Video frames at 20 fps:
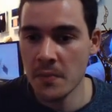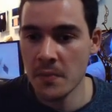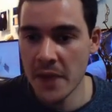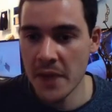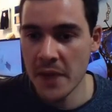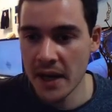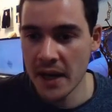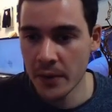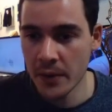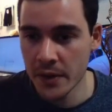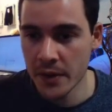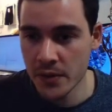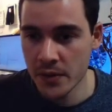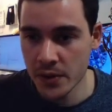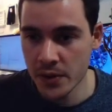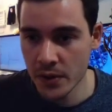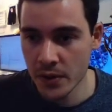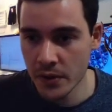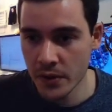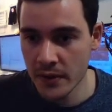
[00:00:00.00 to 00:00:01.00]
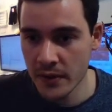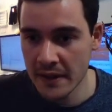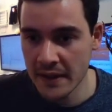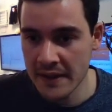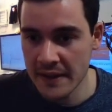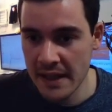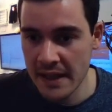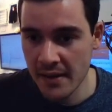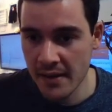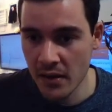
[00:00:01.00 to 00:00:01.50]
But I want to show you
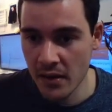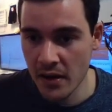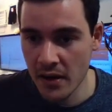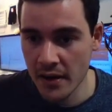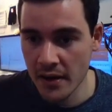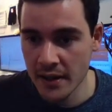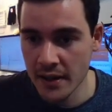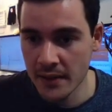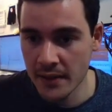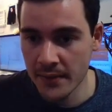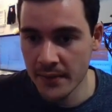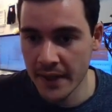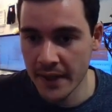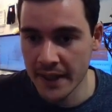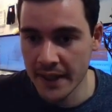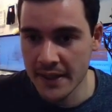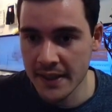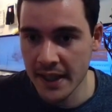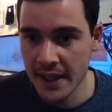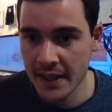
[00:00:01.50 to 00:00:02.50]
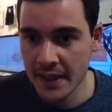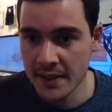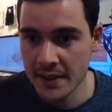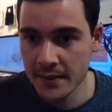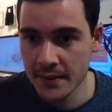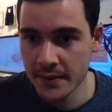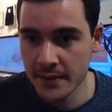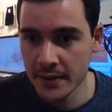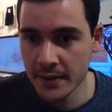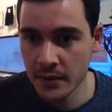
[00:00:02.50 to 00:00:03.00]
that these are in fact
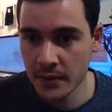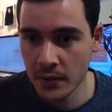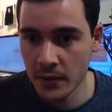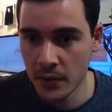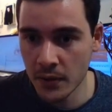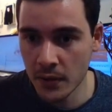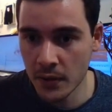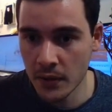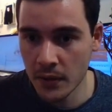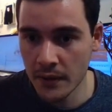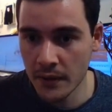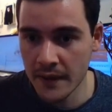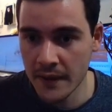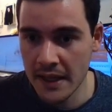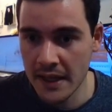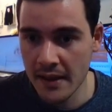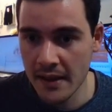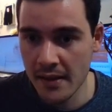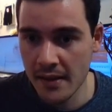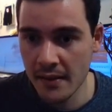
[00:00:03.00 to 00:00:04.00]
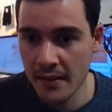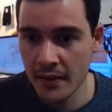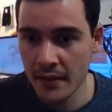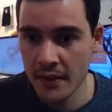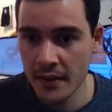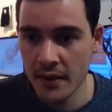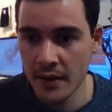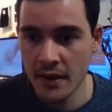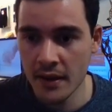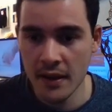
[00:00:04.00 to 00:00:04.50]
active, all of these.
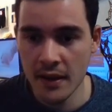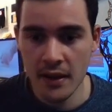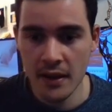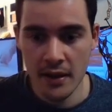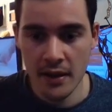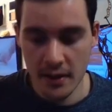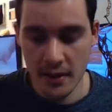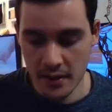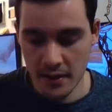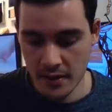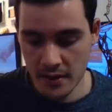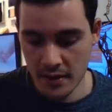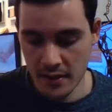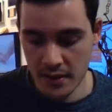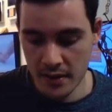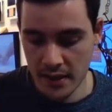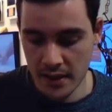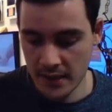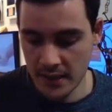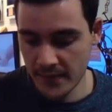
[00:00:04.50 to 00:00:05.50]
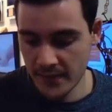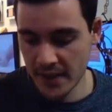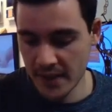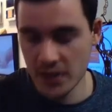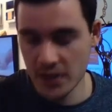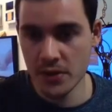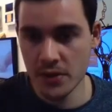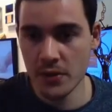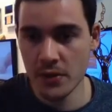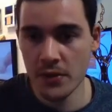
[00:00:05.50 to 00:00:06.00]
And if
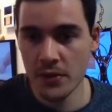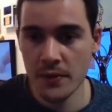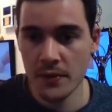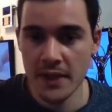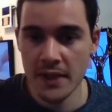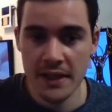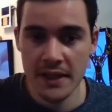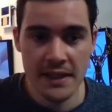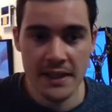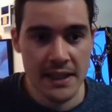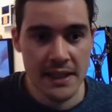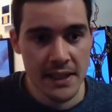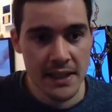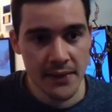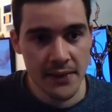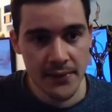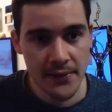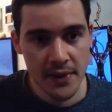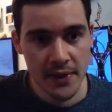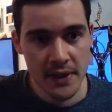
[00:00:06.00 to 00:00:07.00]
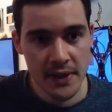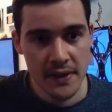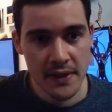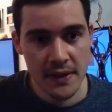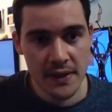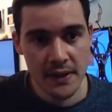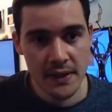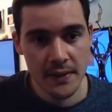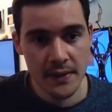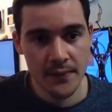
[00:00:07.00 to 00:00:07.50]
I show you in a
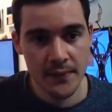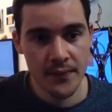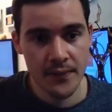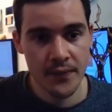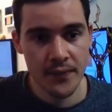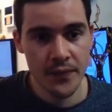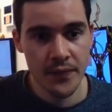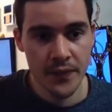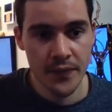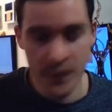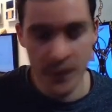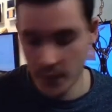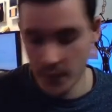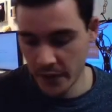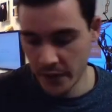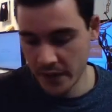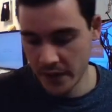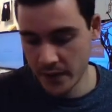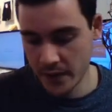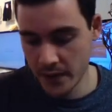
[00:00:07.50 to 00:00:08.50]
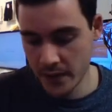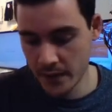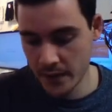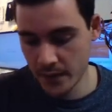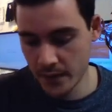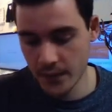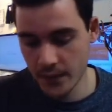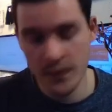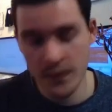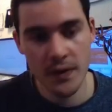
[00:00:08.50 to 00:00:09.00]
different window
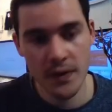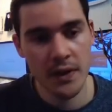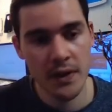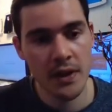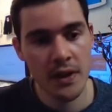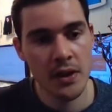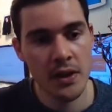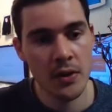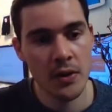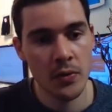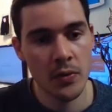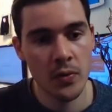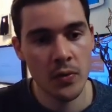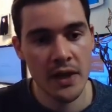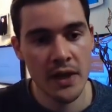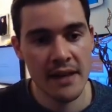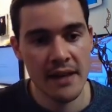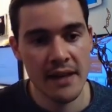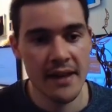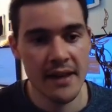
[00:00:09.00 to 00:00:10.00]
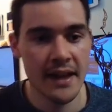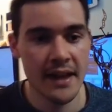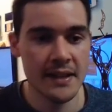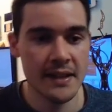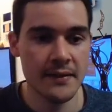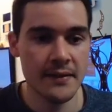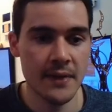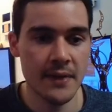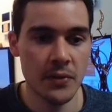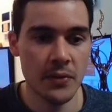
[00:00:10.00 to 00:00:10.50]
what is
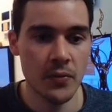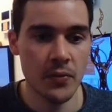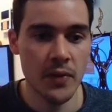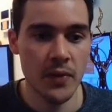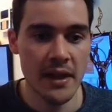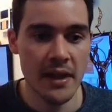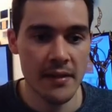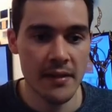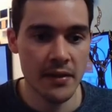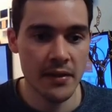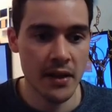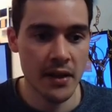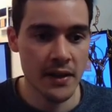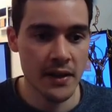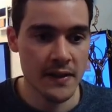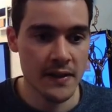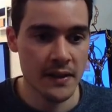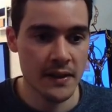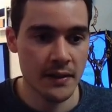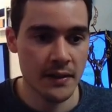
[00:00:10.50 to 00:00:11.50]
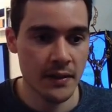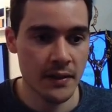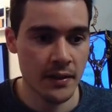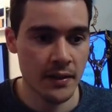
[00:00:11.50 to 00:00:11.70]
active and what is not,